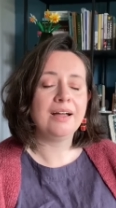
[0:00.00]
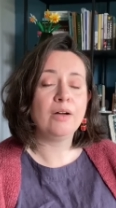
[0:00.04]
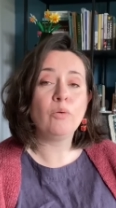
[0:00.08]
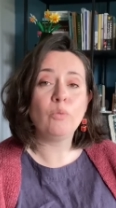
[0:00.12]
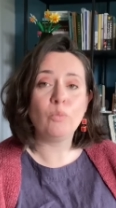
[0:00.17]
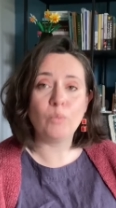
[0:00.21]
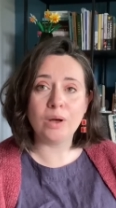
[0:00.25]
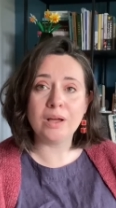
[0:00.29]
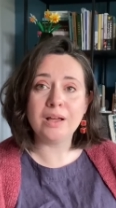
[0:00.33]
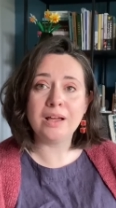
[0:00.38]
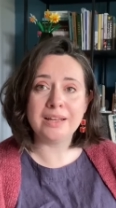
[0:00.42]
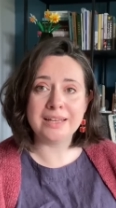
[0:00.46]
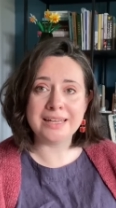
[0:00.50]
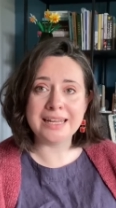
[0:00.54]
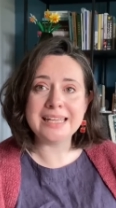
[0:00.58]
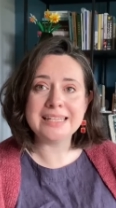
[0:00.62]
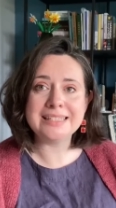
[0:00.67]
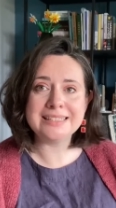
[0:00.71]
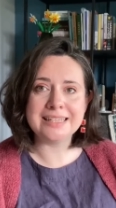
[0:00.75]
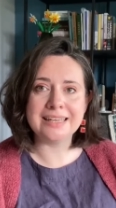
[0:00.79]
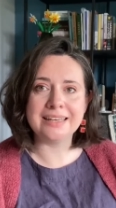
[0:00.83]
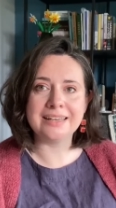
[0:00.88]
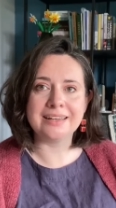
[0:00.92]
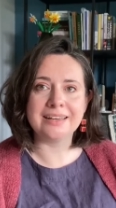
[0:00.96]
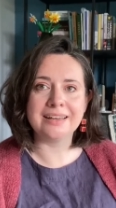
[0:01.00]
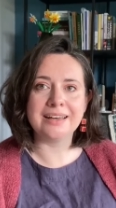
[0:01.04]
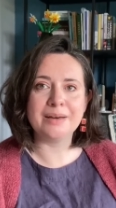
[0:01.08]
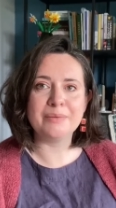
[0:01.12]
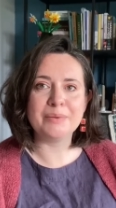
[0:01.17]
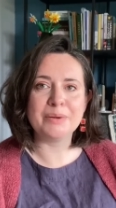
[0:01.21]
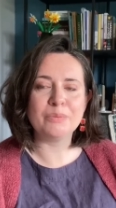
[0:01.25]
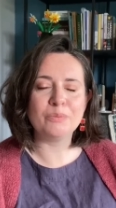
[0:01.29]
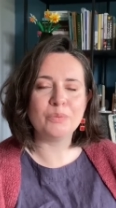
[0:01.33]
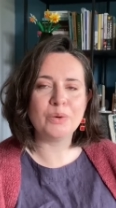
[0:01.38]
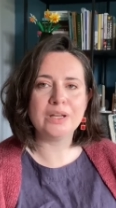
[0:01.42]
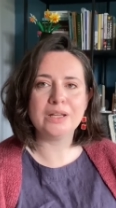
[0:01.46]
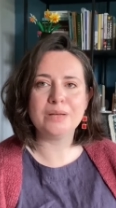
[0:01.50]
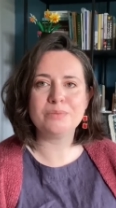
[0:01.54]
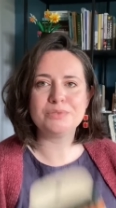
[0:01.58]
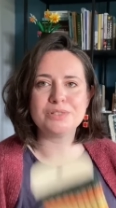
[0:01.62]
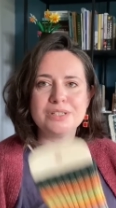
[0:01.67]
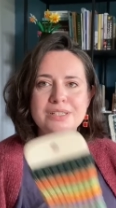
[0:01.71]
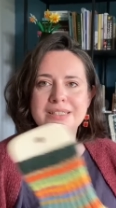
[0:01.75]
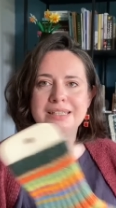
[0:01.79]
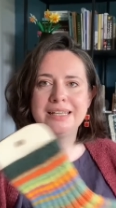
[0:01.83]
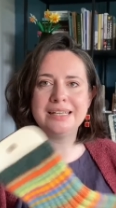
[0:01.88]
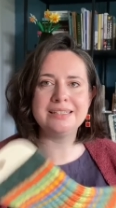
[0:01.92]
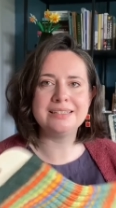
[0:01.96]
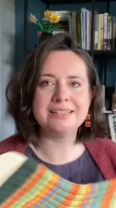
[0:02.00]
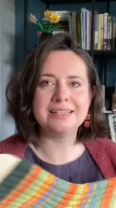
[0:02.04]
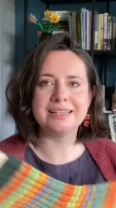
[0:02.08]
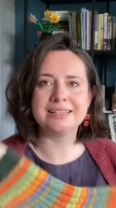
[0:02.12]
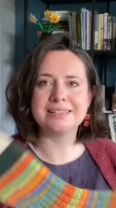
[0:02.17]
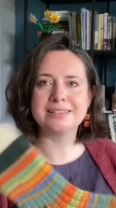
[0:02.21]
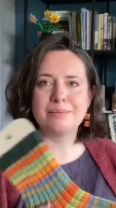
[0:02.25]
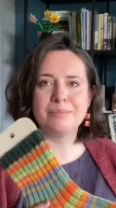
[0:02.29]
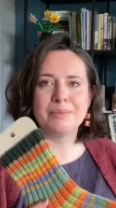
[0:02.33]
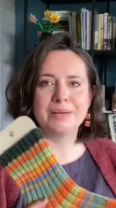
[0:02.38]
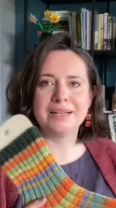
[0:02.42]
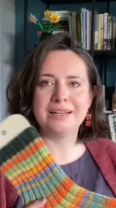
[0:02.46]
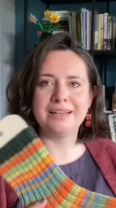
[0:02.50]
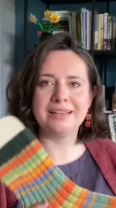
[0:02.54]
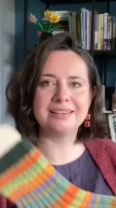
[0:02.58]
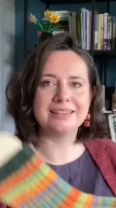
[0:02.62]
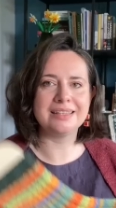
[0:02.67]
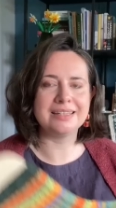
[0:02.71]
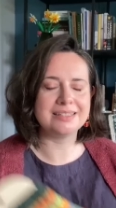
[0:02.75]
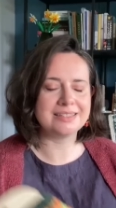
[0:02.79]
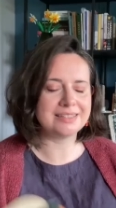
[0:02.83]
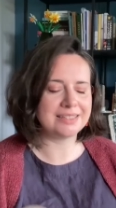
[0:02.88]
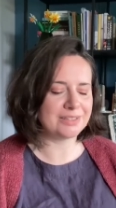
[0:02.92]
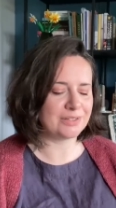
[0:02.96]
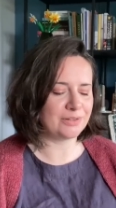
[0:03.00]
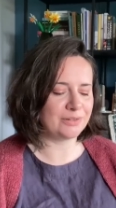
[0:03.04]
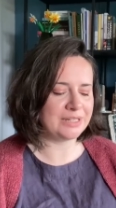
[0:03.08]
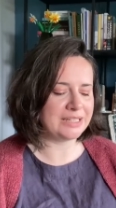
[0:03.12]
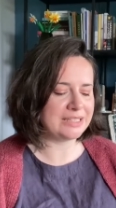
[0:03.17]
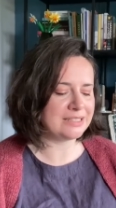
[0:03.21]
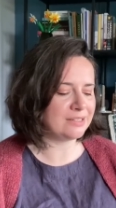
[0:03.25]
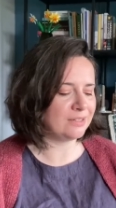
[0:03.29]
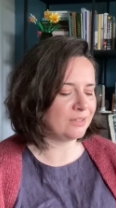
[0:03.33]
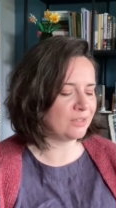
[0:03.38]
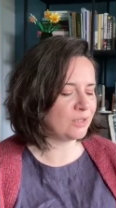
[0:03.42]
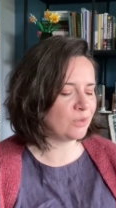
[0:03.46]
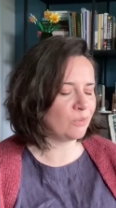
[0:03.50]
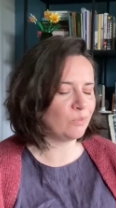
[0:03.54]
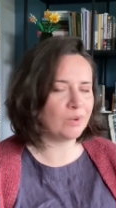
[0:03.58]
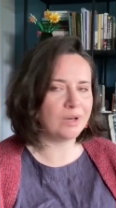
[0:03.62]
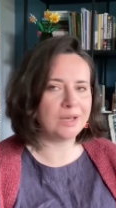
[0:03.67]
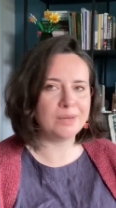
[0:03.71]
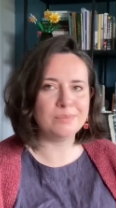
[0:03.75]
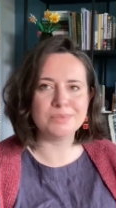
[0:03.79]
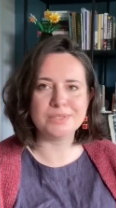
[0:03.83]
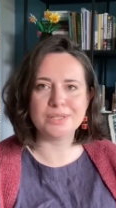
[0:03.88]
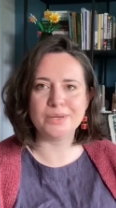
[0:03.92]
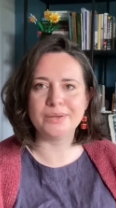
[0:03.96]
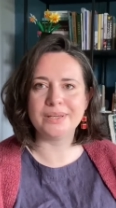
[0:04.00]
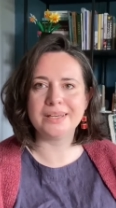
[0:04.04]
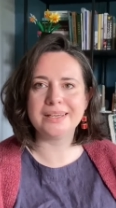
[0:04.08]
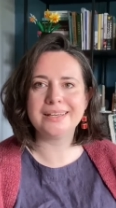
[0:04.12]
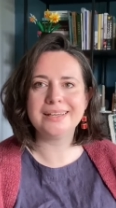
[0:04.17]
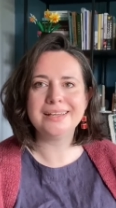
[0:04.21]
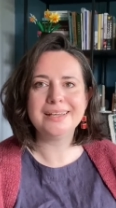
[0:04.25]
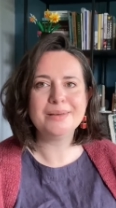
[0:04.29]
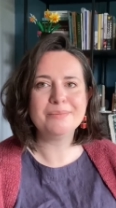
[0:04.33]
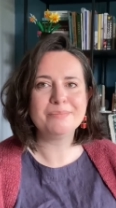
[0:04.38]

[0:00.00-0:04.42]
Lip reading: What, a knitting. I mean, when I'm just knitting something like this, I don't need to look at what I'm doing.